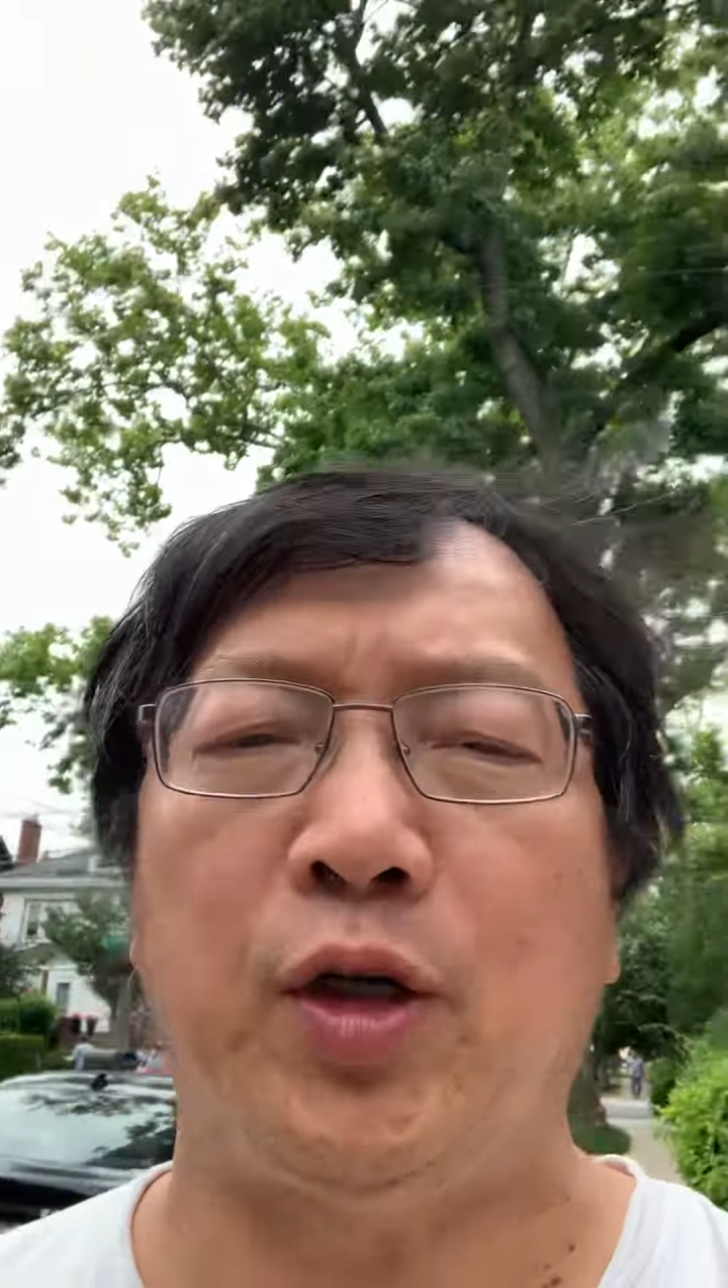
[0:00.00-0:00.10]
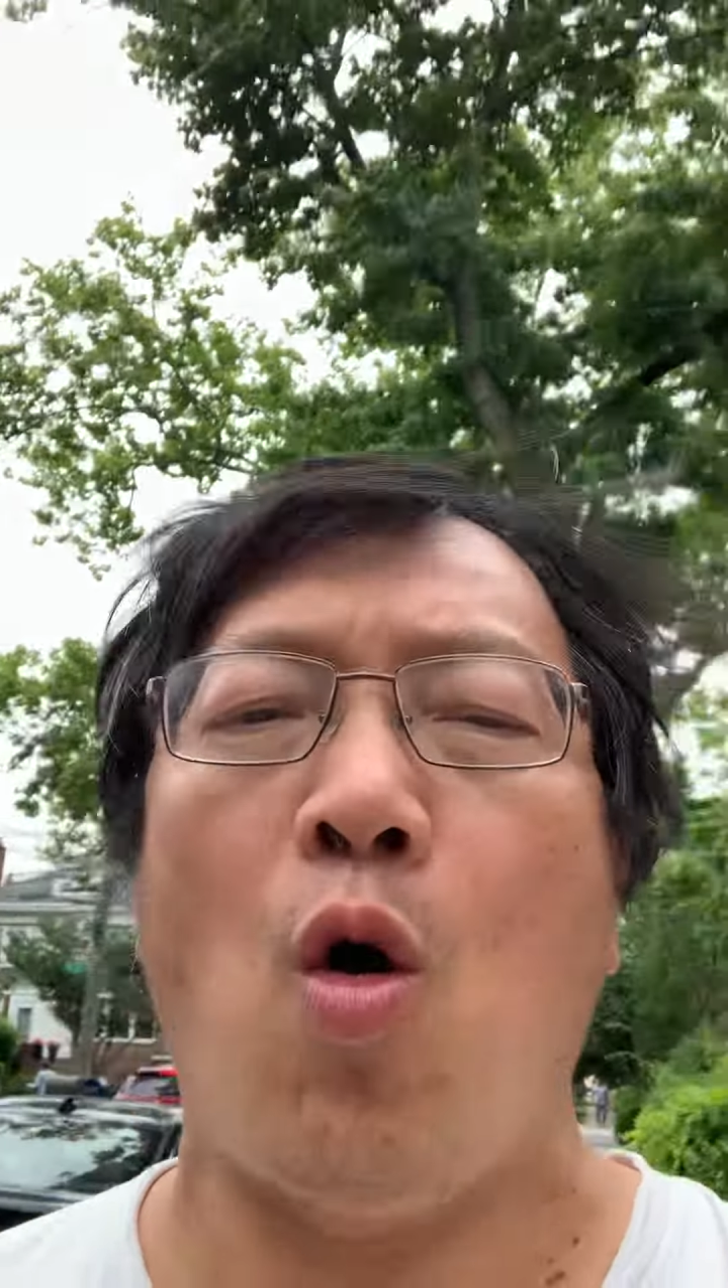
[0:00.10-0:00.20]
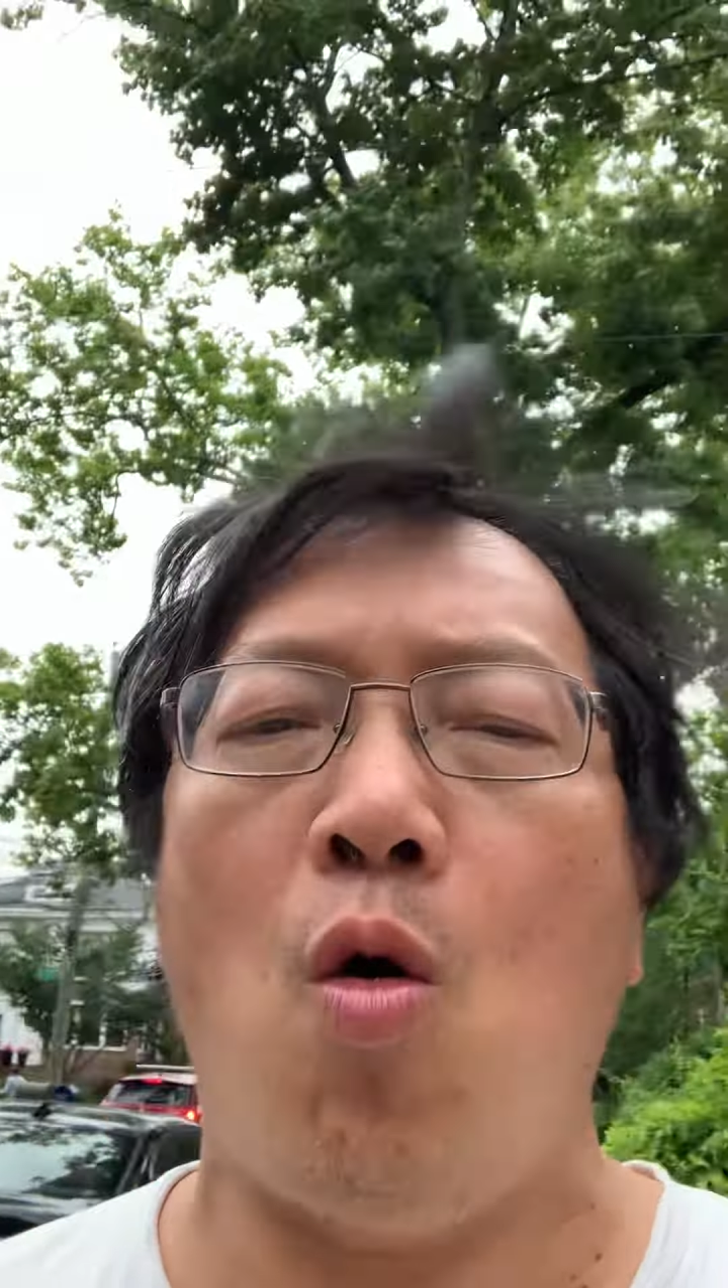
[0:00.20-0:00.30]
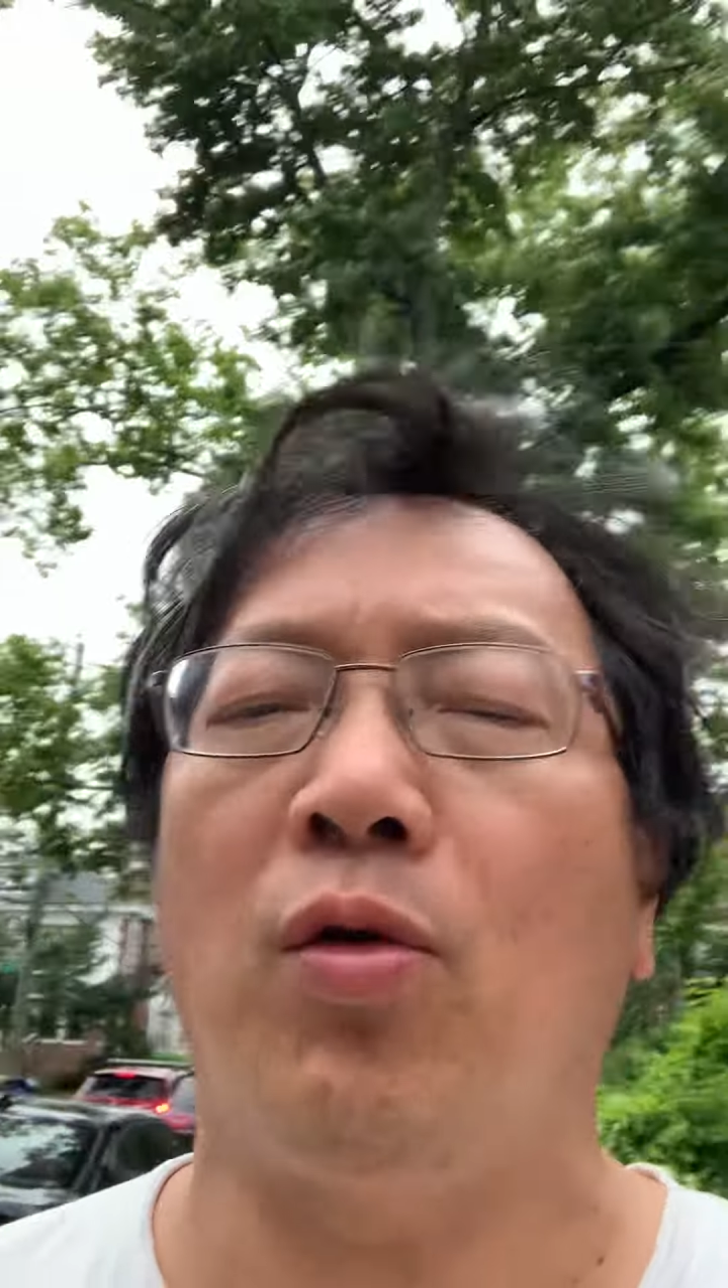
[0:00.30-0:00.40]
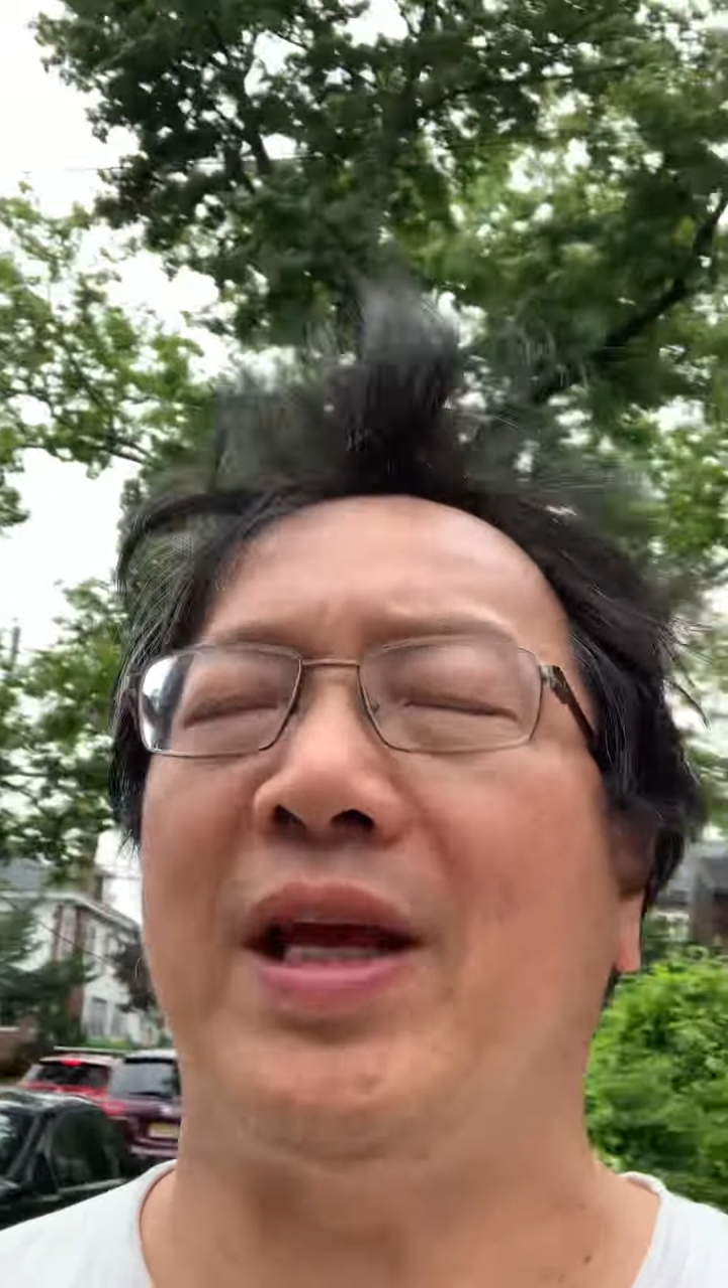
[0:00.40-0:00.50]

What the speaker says: goal